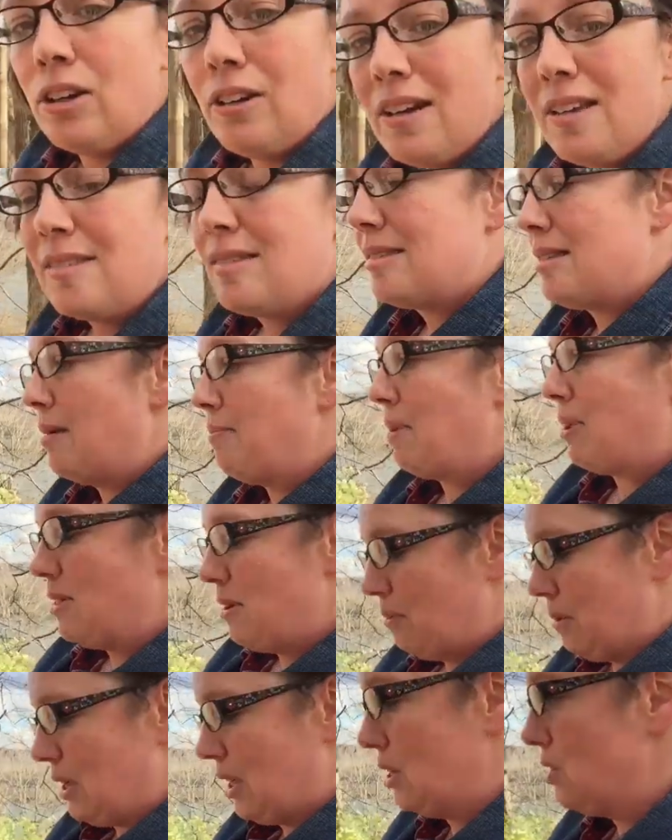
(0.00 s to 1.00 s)
there is something
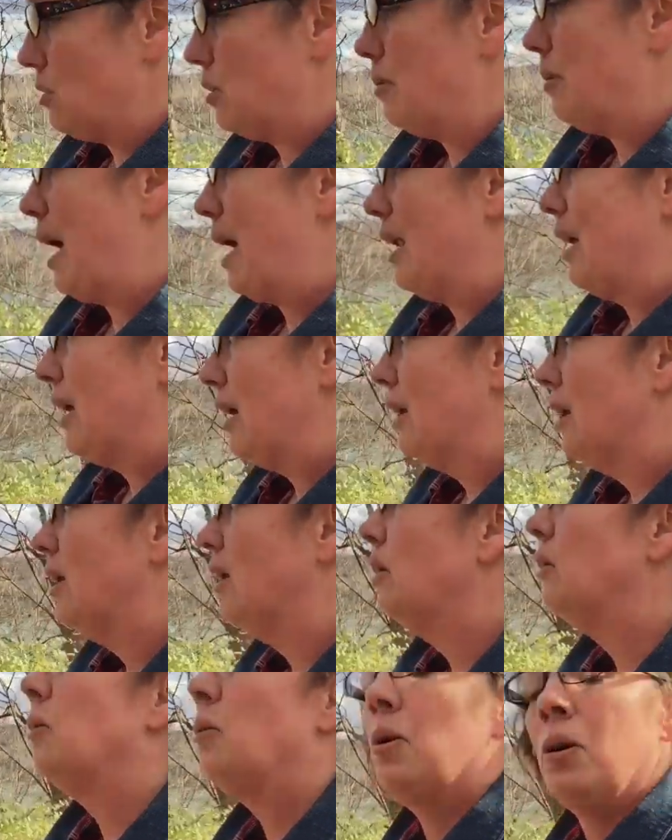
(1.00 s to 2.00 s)
that we can do about it.
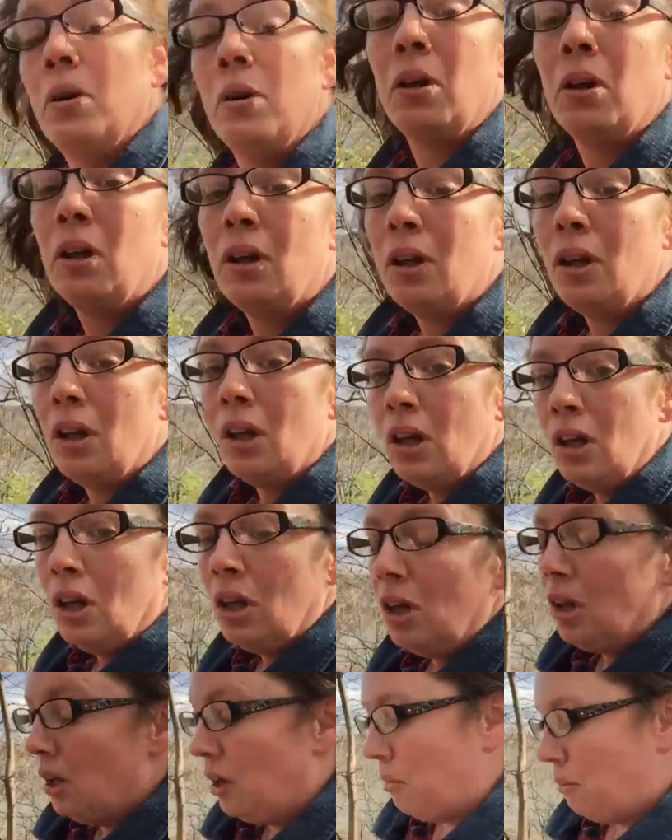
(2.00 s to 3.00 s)

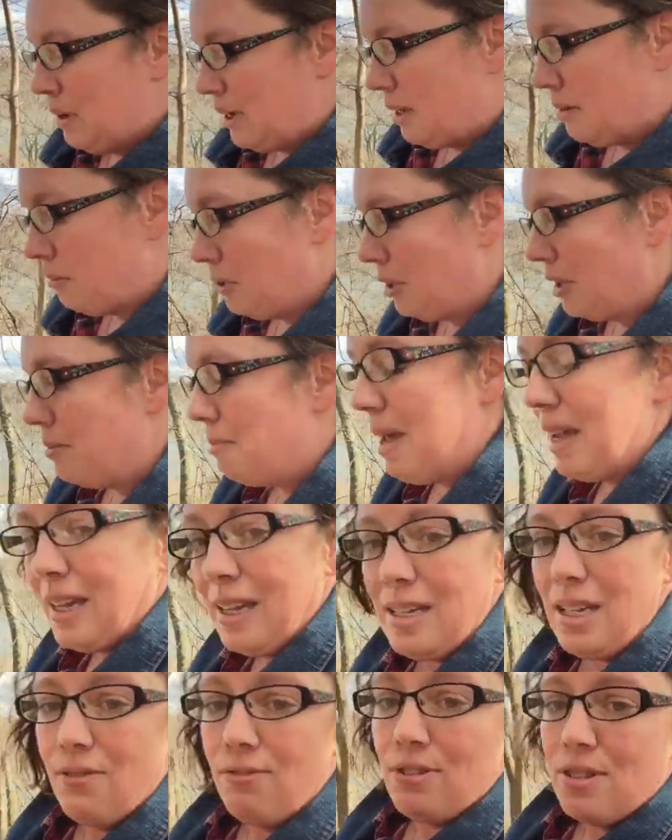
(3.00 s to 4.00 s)
We can really make
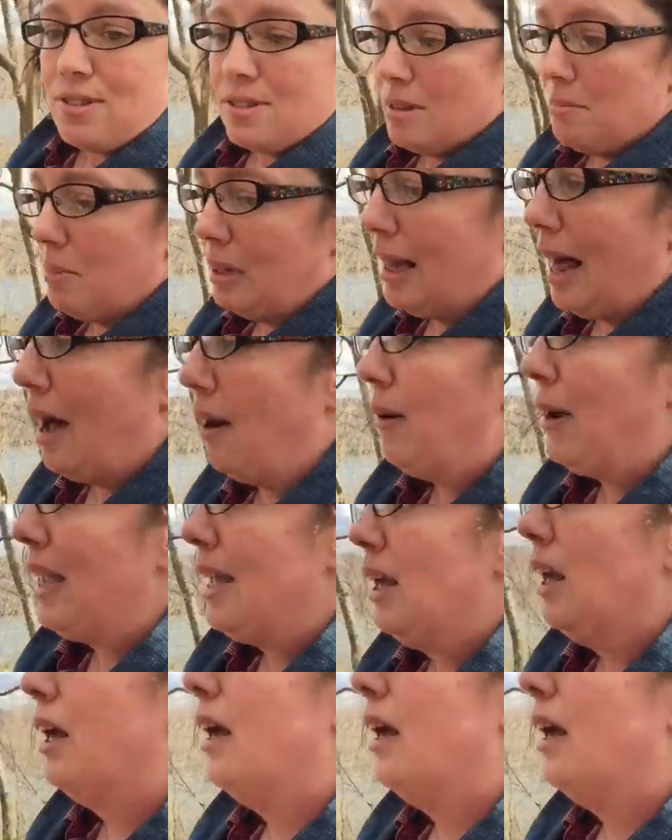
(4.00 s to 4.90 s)
a difference in Malawi.